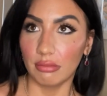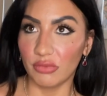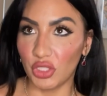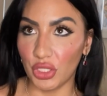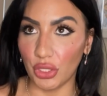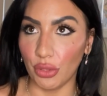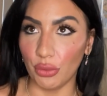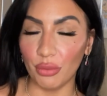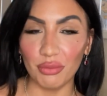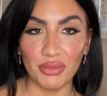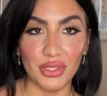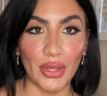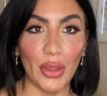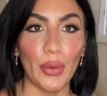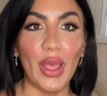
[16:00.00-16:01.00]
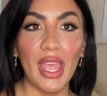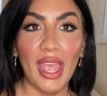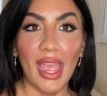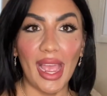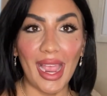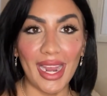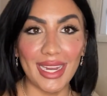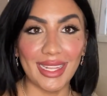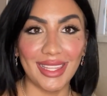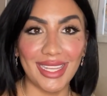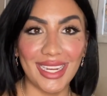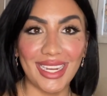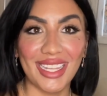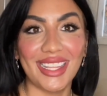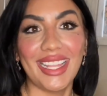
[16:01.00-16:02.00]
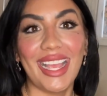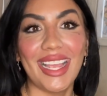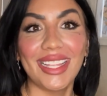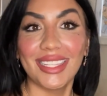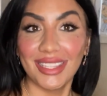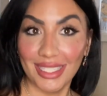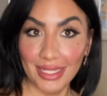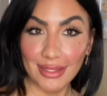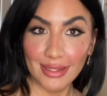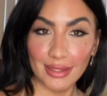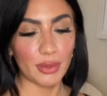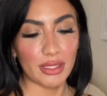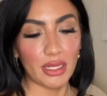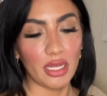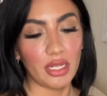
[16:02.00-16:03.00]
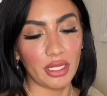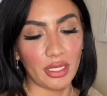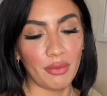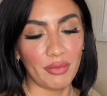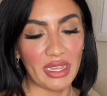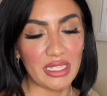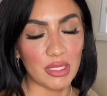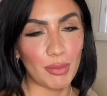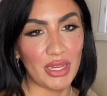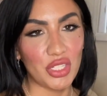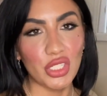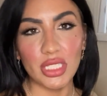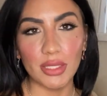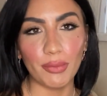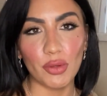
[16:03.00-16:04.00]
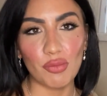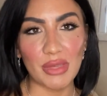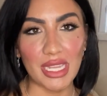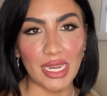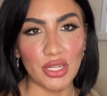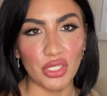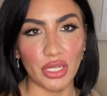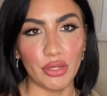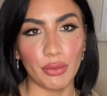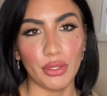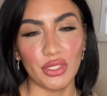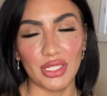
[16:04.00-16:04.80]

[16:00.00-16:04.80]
shoe. So I think that this was a good investment just for me in general,